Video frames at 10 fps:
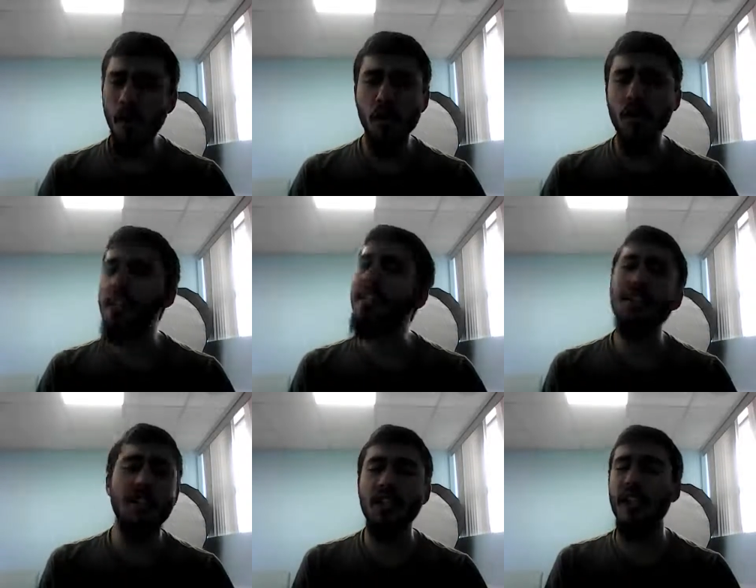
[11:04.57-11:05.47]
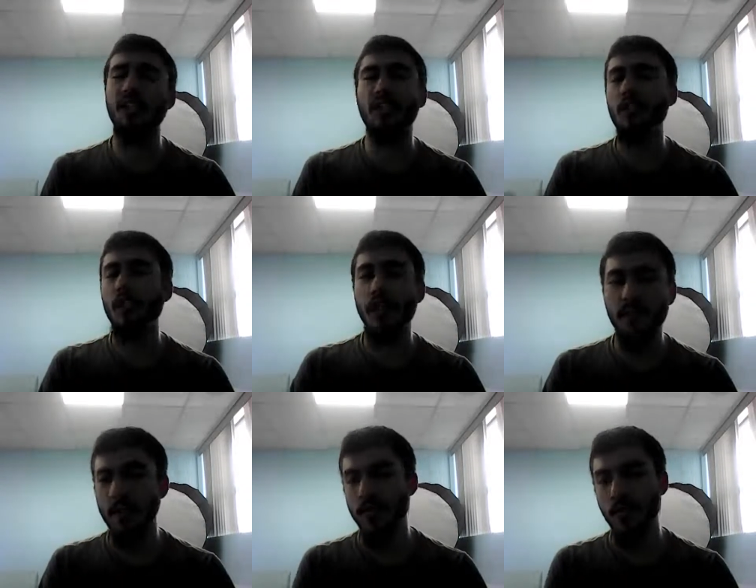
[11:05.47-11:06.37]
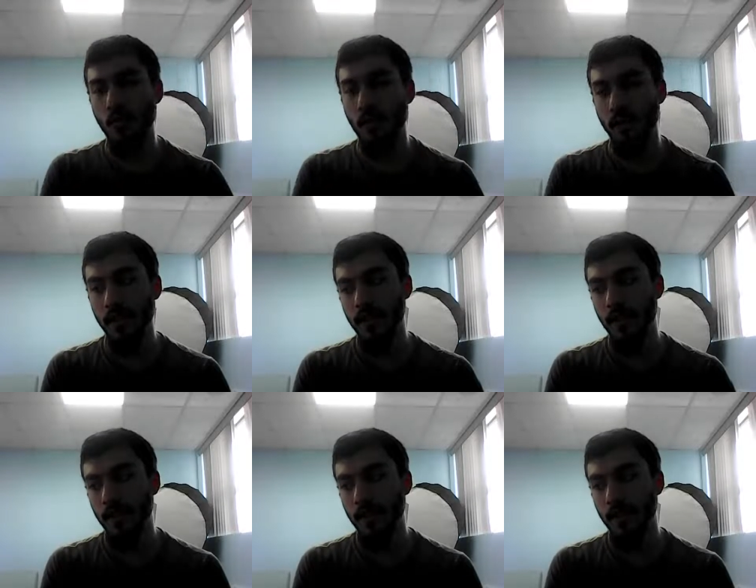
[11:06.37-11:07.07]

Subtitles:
you could teach the child to do whatever it is you wanted.